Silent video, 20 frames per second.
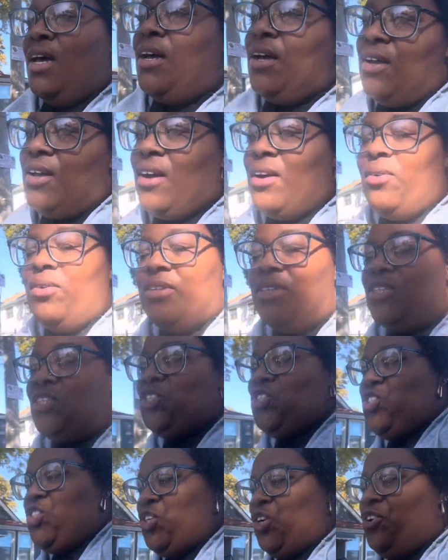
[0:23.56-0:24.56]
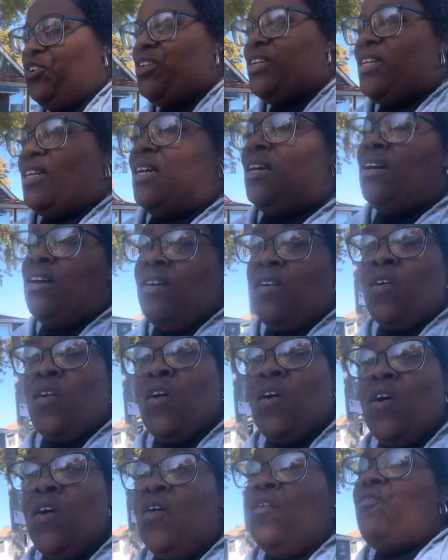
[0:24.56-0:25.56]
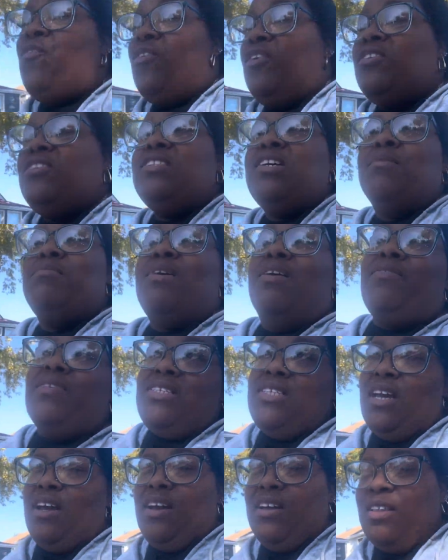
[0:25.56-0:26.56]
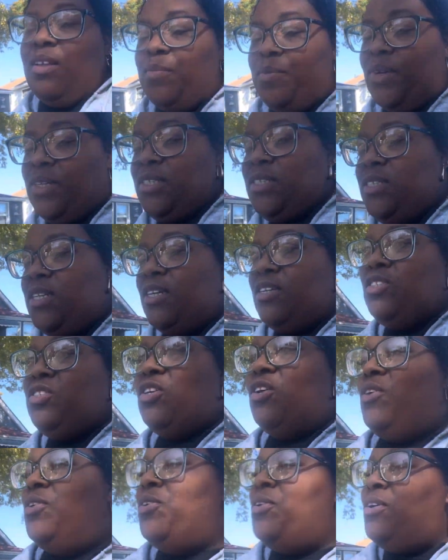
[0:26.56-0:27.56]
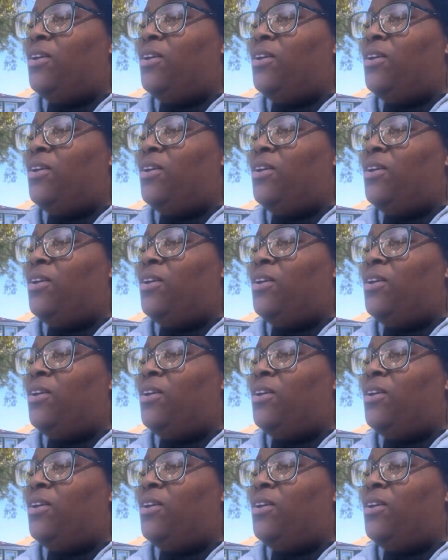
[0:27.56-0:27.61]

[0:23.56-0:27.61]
go on this journey. First time ever taking the bus there, so